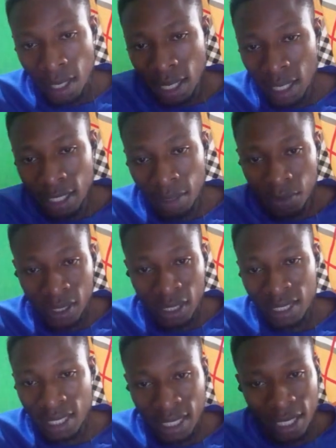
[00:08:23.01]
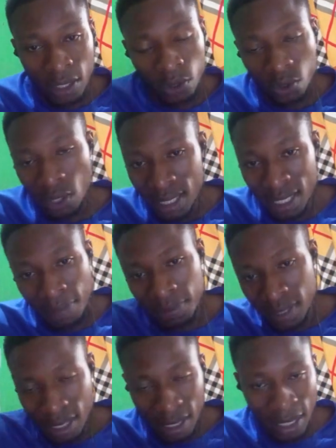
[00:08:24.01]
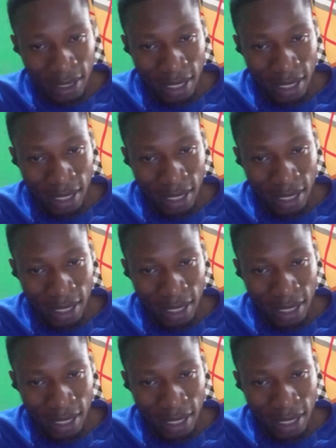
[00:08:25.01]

monitor, then also accepts the data.